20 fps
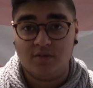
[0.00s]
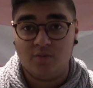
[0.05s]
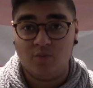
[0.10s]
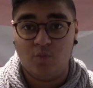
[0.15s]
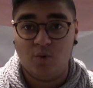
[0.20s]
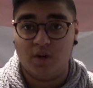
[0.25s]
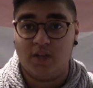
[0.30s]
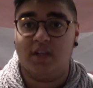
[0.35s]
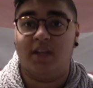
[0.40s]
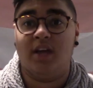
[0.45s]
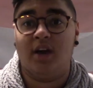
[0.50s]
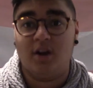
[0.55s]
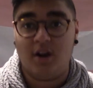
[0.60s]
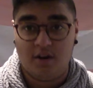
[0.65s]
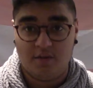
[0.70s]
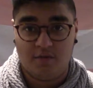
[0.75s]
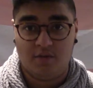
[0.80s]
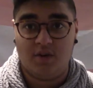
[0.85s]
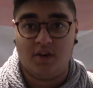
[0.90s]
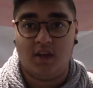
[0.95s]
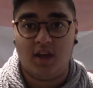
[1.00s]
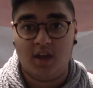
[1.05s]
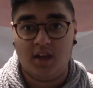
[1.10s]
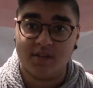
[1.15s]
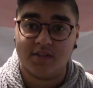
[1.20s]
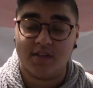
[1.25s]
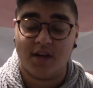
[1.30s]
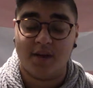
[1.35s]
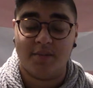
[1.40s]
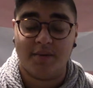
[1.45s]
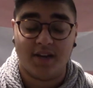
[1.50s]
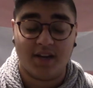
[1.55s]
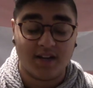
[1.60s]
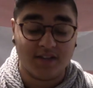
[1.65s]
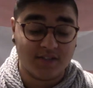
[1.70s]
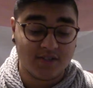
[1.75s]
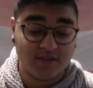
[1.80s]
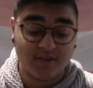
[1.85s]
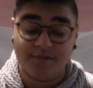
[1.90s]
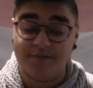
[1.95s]
working out ever again. And I
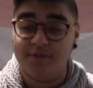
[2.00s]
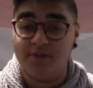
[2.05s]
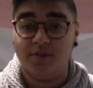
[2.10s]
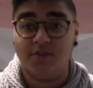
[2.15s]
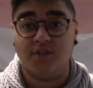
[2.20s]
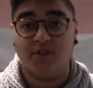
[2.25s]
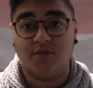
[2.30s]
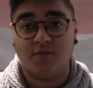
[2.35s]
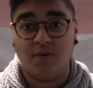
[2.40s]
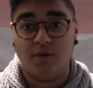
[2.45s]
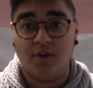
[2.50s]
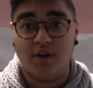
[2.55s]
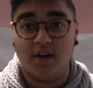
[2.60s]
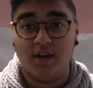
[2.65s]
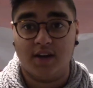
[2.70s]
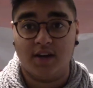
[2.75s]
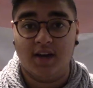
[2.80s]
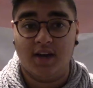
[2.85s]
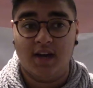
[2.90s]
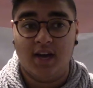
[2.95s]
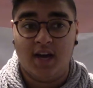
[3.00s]
still feel dysphoric.